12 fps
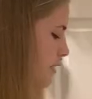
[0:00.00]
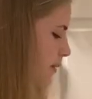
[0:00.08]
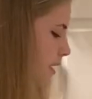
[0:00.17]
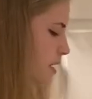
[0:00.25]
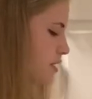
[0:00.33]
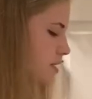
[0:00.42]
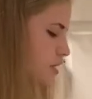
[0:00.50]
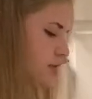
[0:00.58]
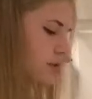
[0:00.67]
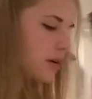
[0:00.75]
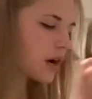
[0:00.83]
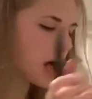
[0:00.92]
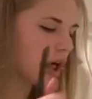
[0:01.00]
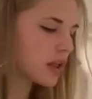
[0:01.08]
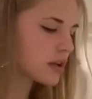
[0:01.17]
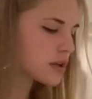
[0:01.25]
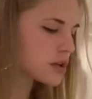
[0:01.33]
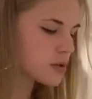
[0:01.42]
wears two
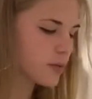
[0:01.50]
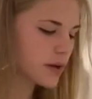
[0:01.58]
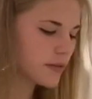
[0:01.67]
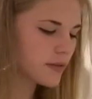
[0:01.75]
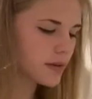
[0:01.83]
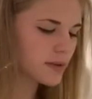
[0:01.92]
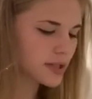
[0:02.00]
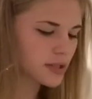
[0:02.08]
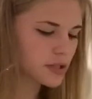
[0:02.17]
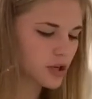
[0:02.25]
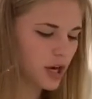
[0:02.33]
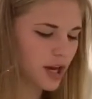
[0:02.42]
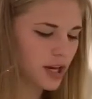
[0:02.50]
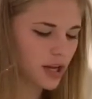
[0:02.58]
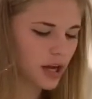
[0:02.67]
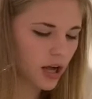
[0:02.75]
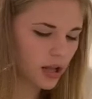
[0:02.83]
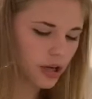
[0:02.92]
collars. One of them is a training
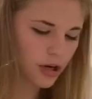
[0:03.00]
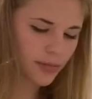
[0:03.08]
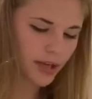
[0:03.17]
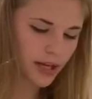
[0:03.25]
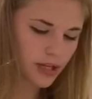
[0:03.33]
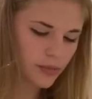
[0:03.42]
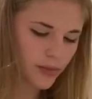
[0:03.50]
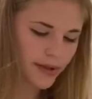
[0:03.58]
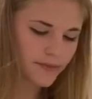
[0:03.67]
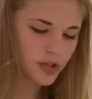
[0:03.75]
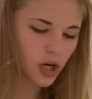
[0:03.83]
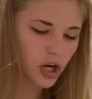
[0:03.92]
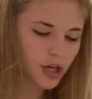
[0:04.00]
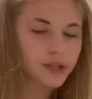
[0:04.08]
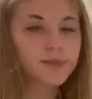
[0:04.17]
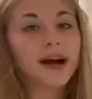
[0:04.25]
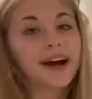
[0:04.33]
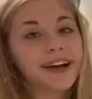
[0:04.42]
collar because we have dogs
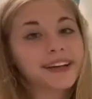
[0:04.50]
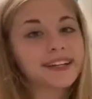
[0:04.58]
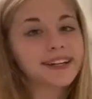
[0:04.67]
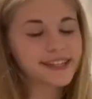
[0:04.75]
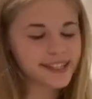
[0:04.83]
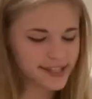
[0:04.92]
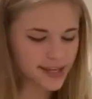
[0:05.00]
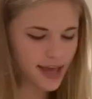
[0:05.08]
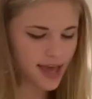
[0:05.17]
behind us